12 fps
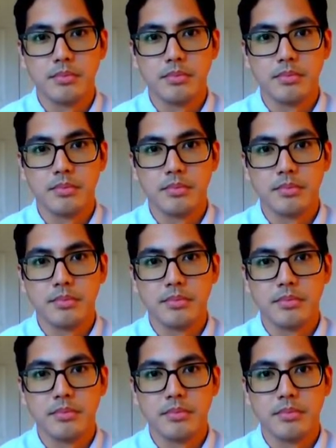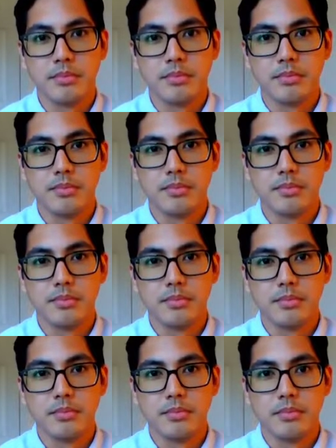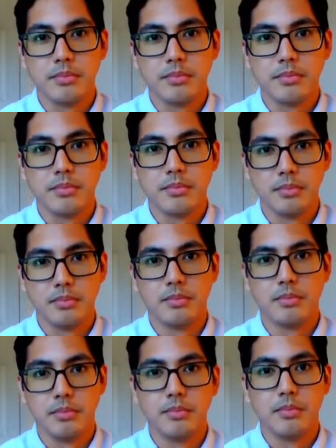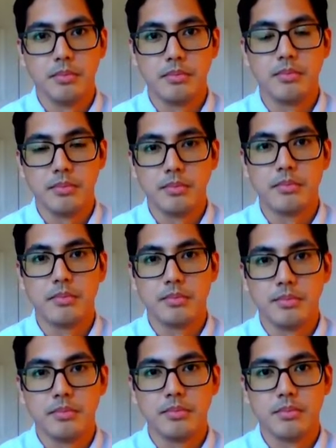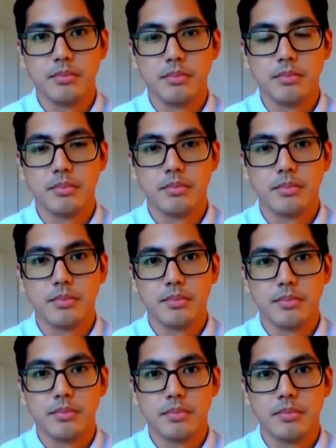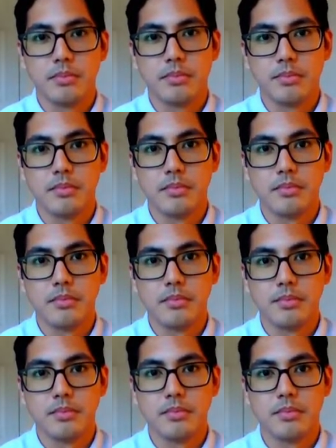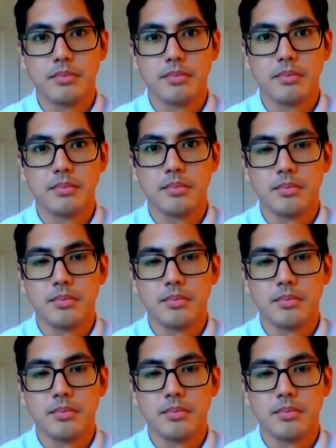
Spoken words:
(not speaking)